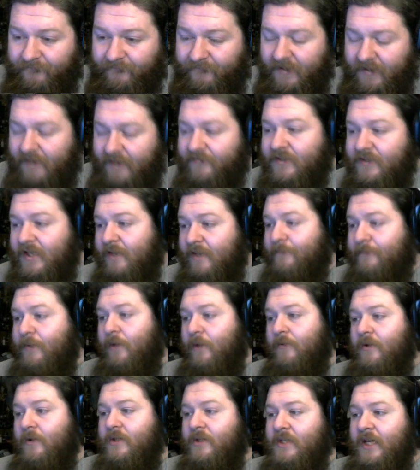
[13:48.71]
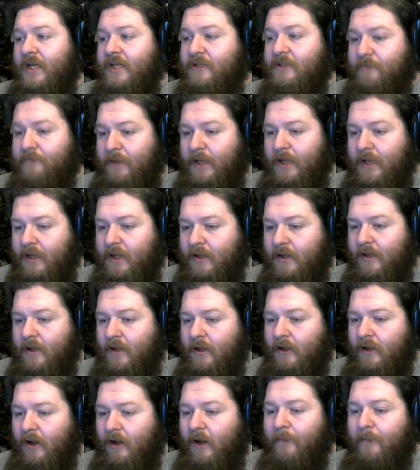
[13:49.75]
50 bonus HP
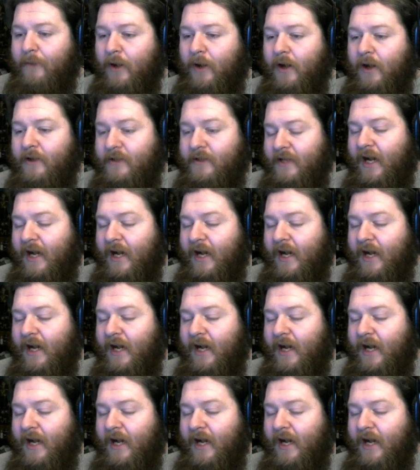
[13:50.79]
upon